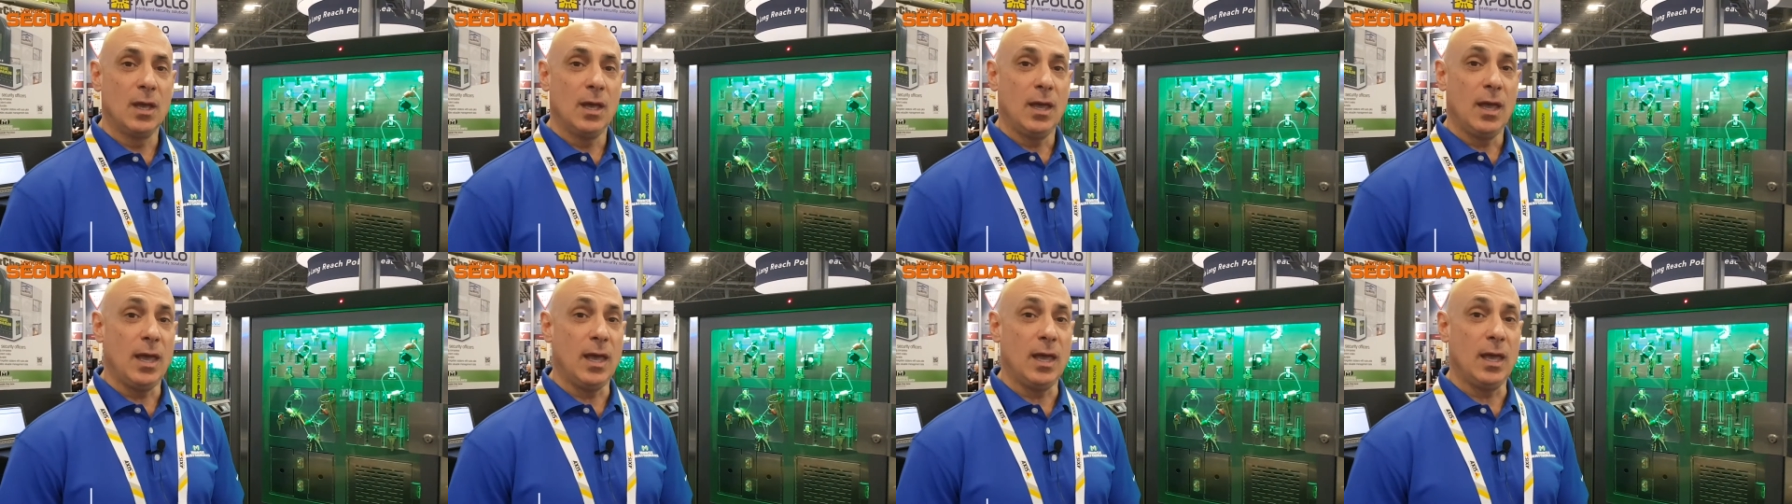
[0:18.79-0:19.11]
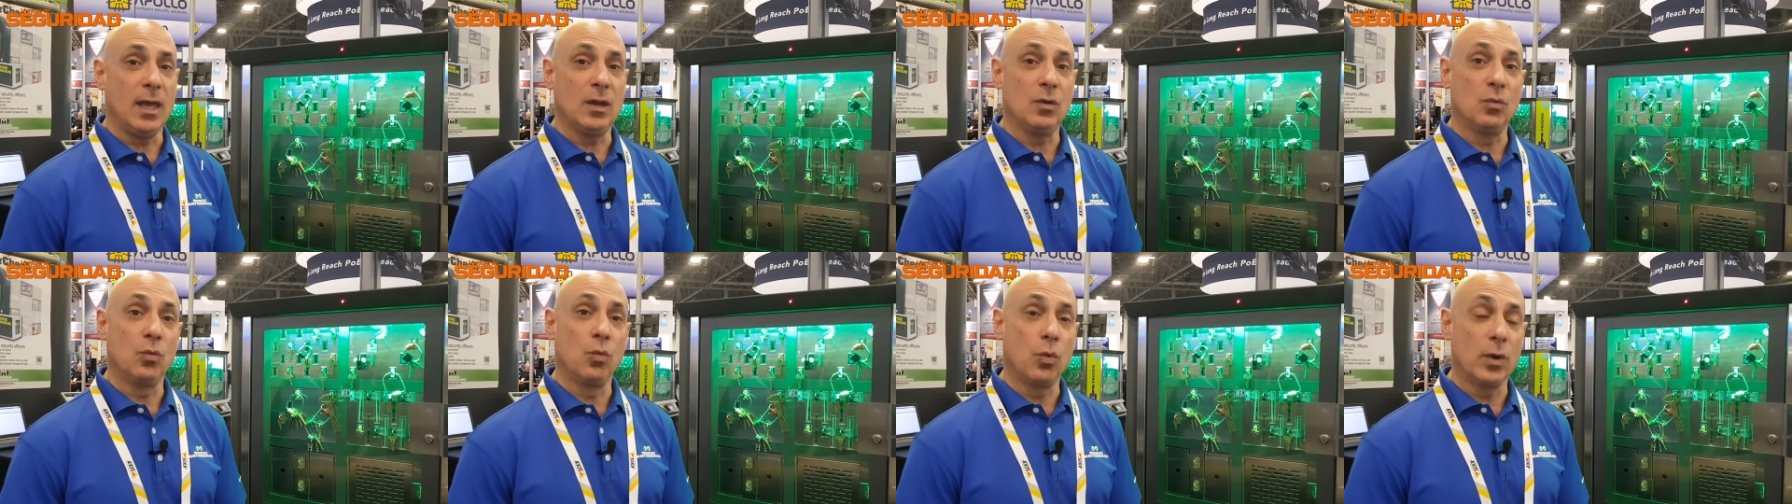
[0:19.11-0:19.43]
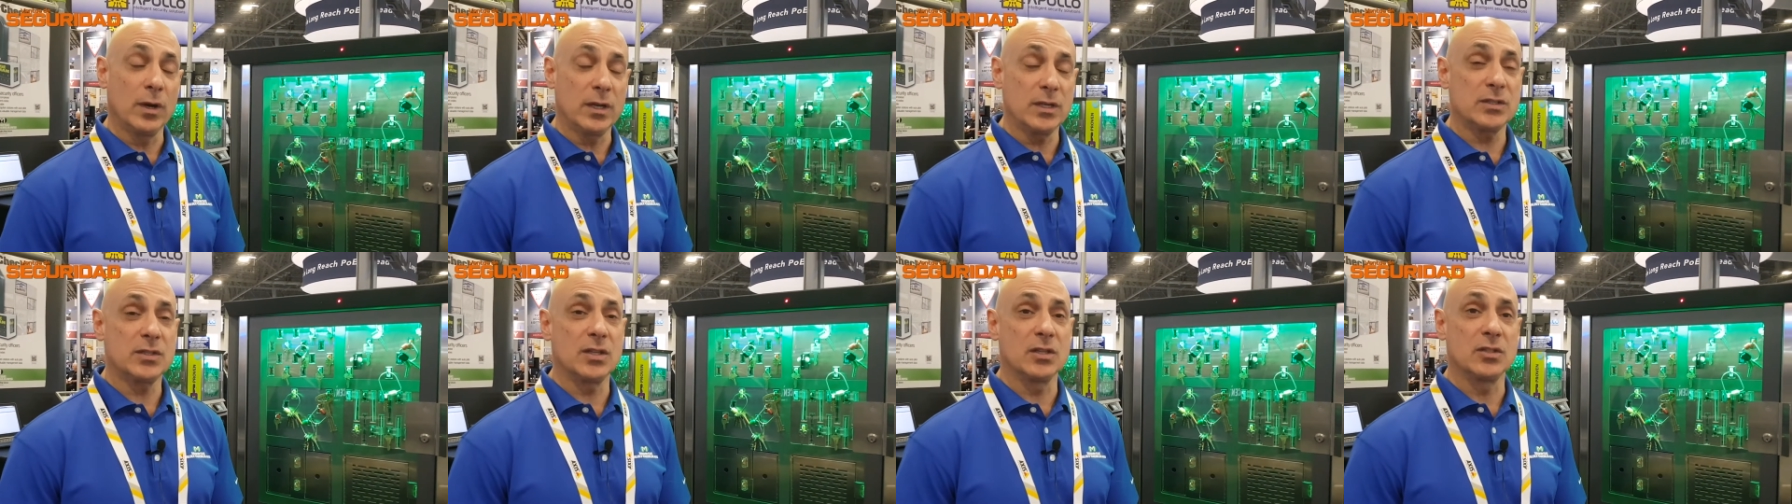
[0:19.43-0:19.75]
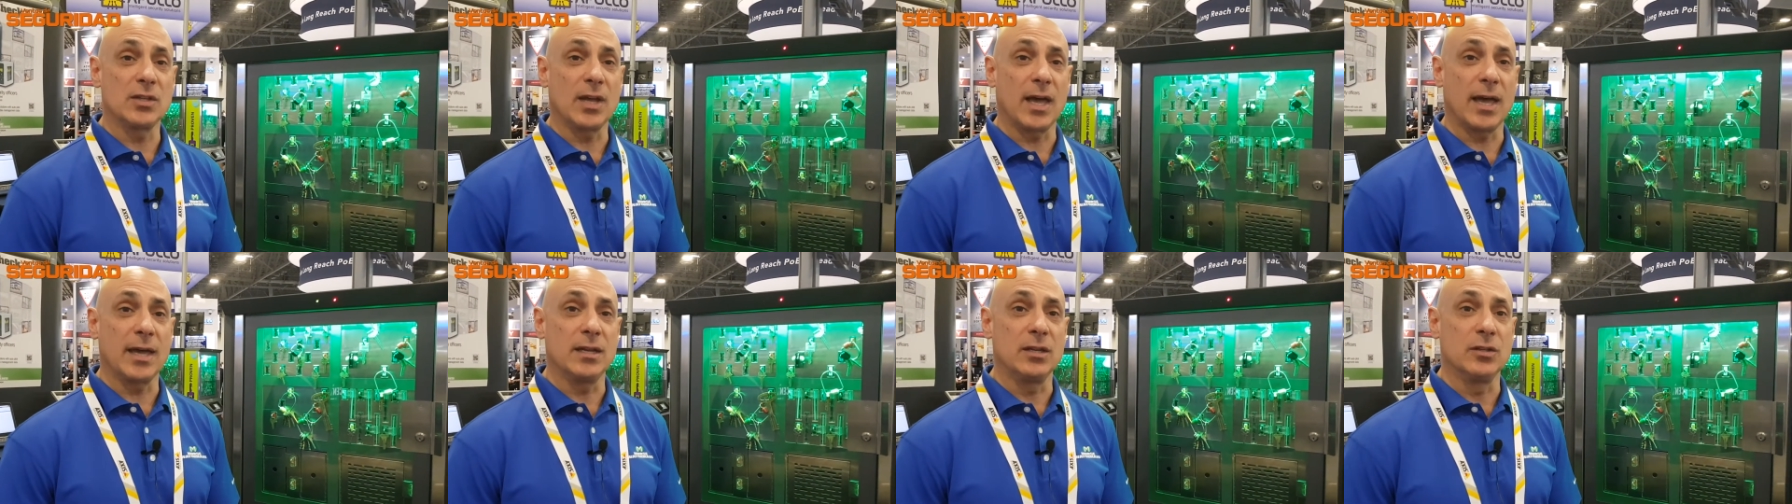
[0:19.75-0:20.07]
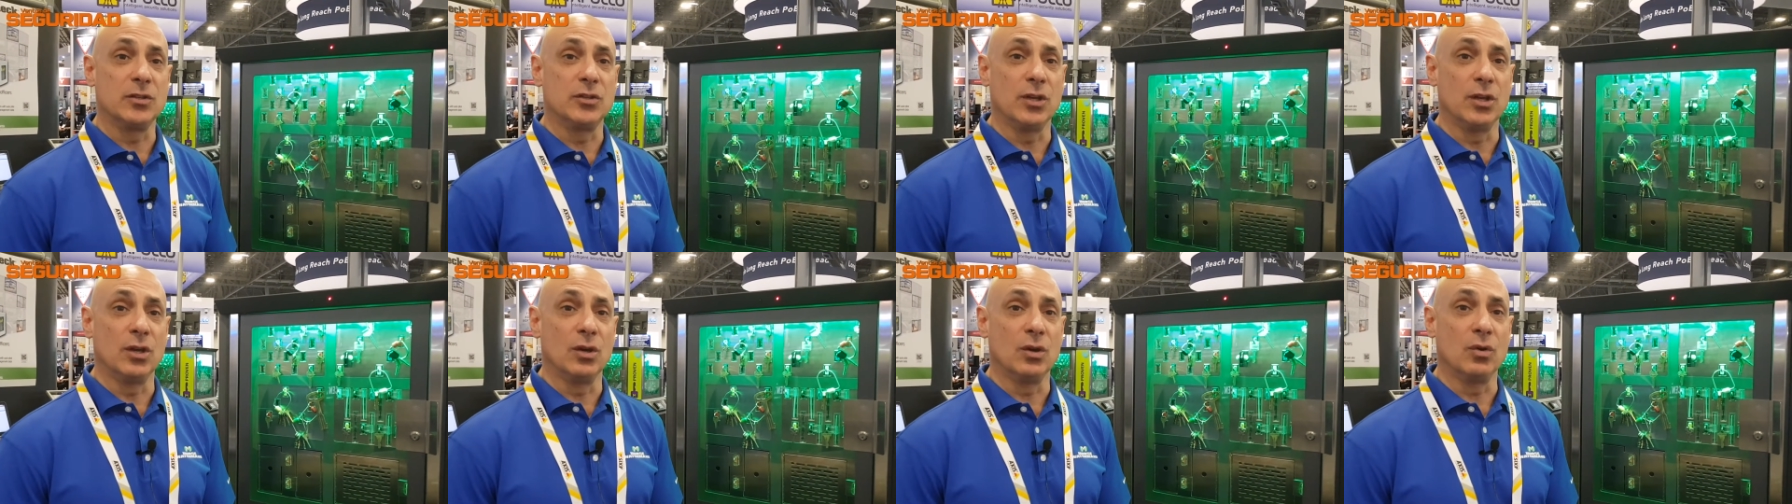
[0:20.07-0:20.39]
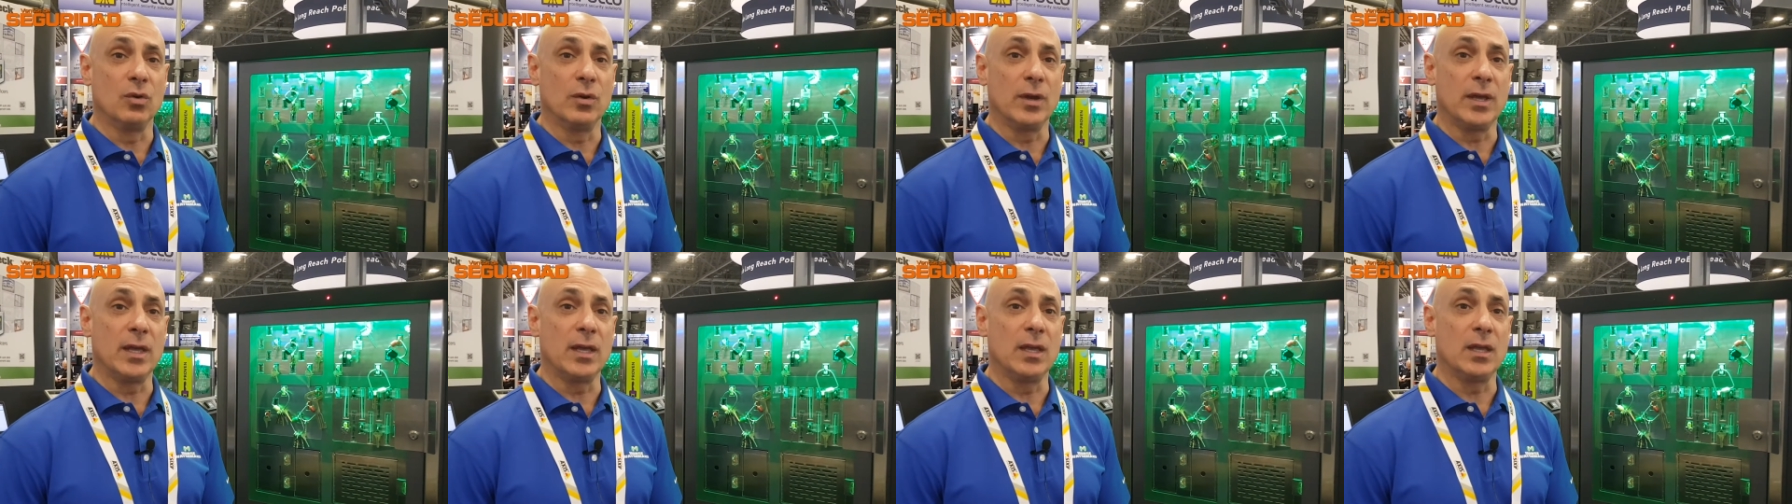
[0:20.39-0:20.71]
and what it's designed to
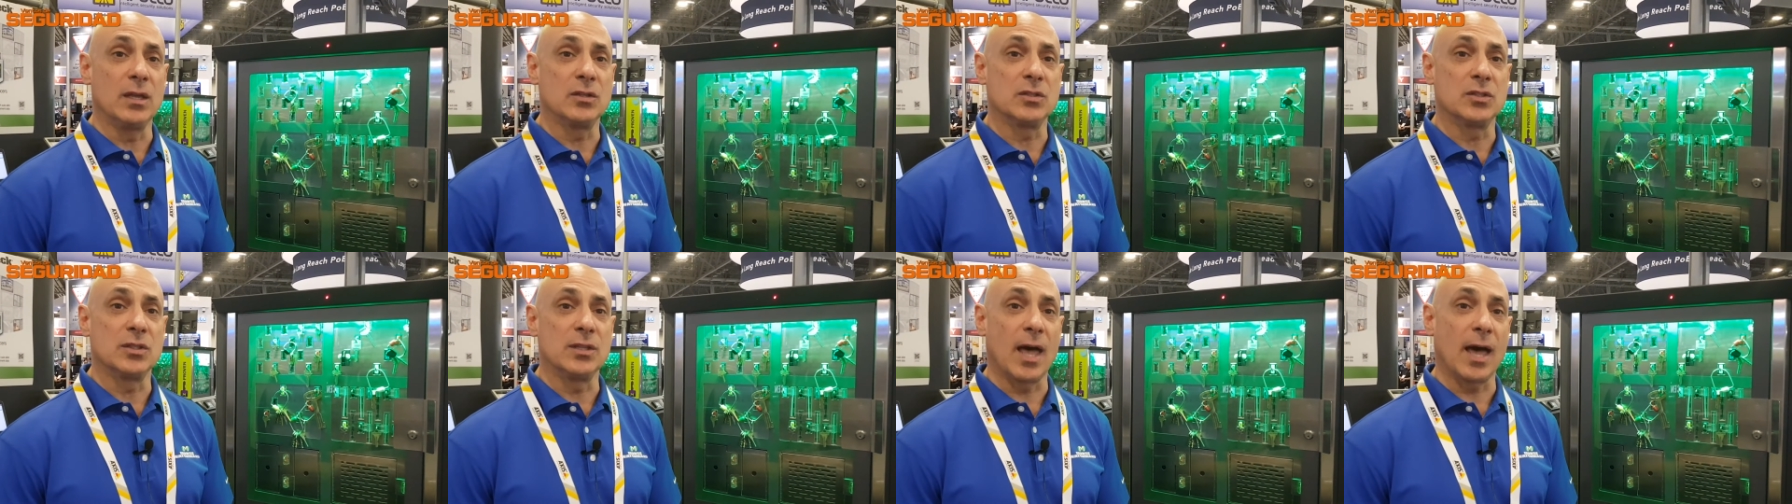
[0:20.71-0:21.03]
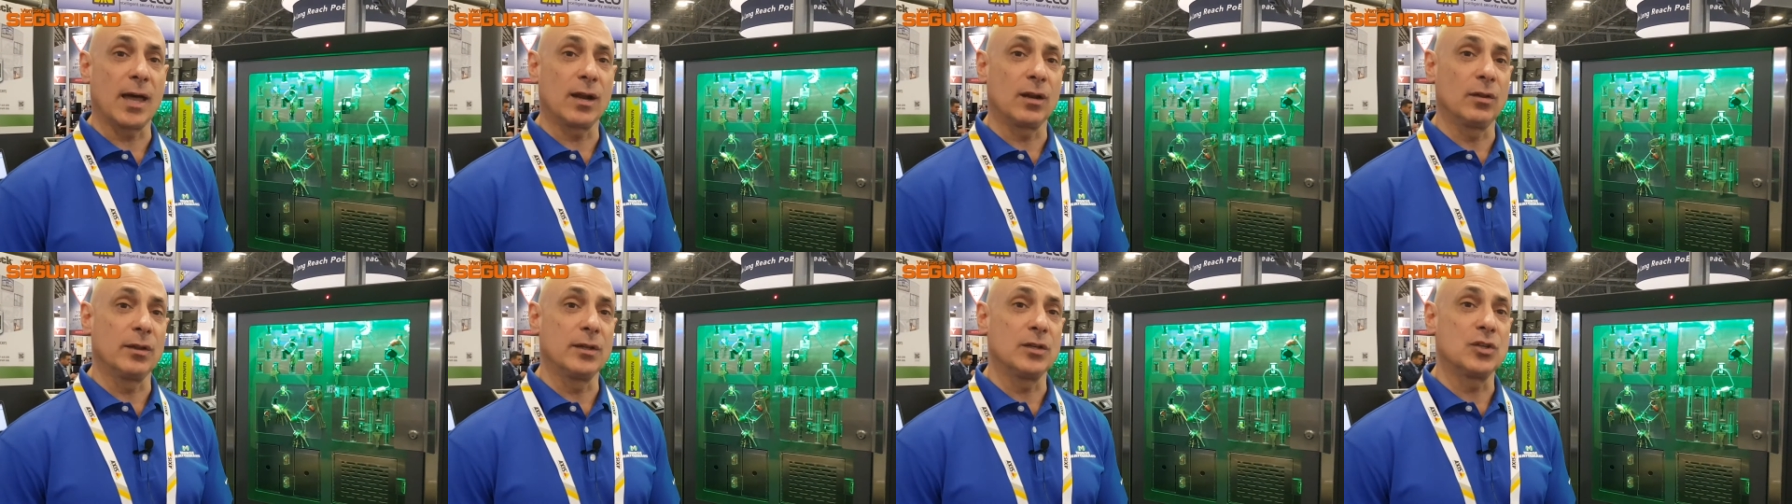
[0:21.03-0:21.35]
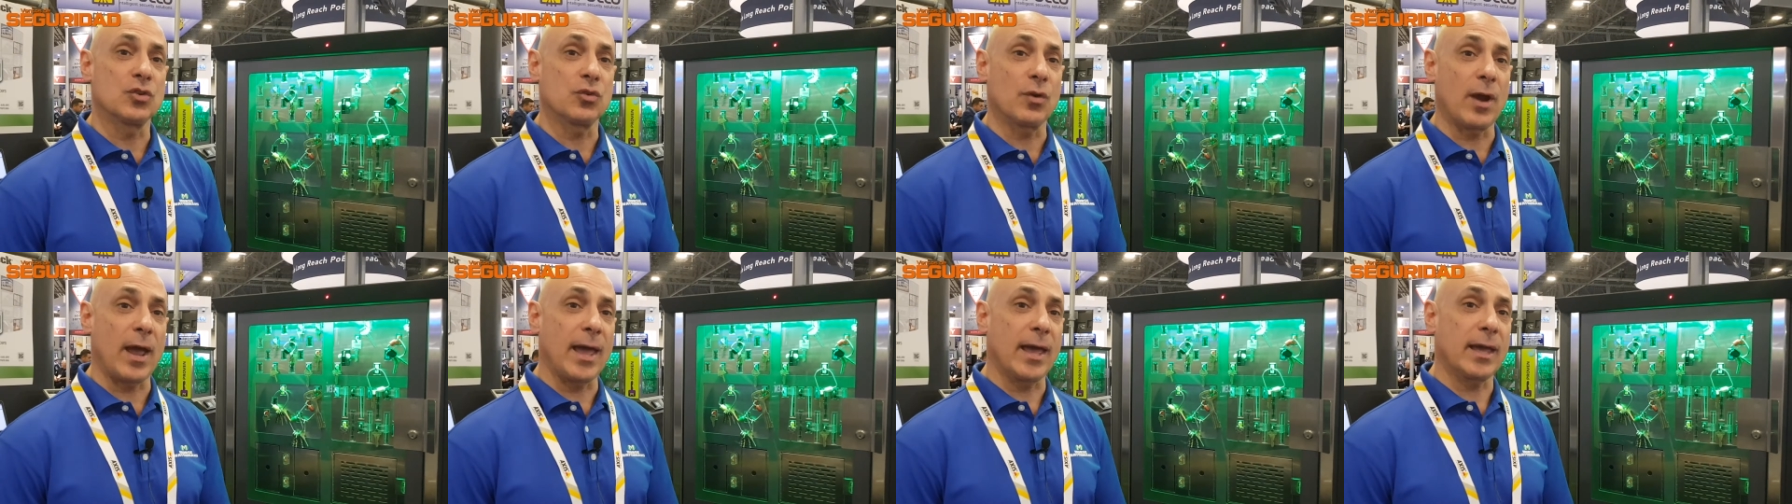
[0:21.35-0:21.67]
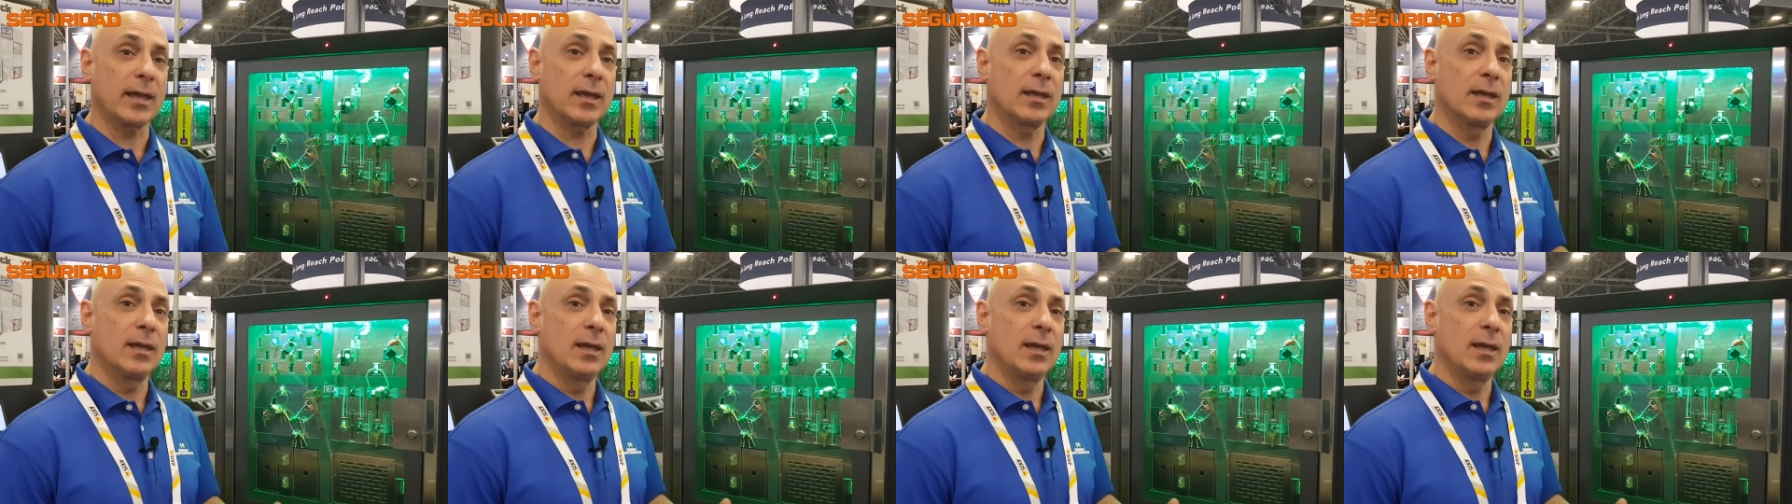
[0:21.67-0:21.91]
do is not only track